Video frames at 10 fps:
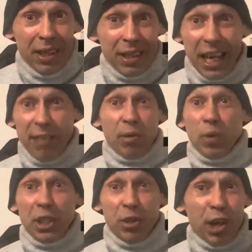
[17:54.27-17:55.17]
that
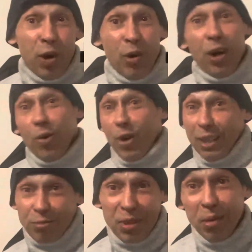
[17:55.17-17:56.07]
everywhere you go, oh,
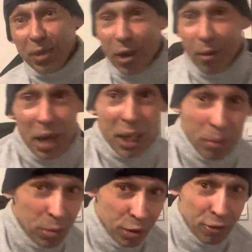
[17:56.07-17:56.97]
let me go make a
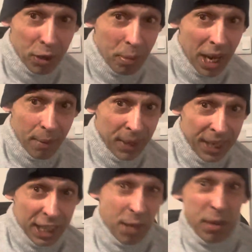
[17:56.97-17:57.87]
move on mine.
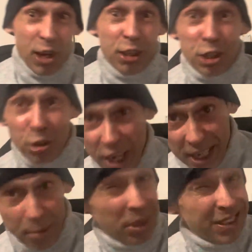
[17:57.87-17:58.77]
Let me go and try
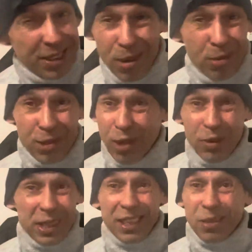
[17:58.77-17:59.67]
that. But no,
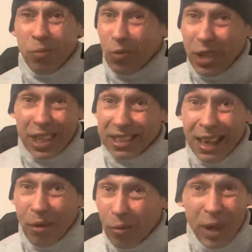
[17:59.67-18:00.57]
it doesn't work
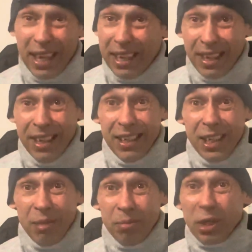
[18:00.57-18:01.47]
that way.
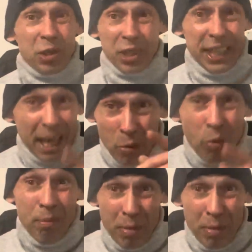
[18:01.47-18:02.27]
Because in that one